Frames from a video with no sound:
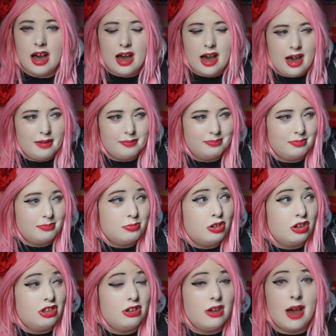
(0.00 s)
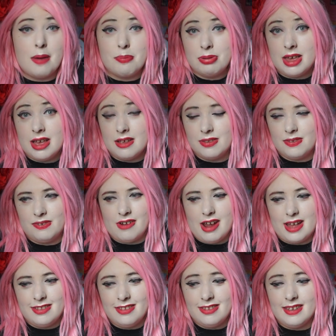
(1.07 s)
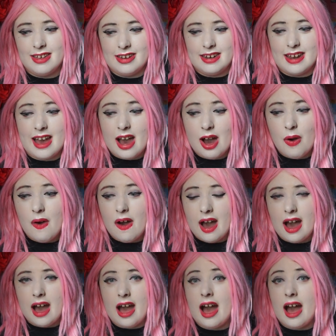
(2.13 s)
um, just to appease friends and now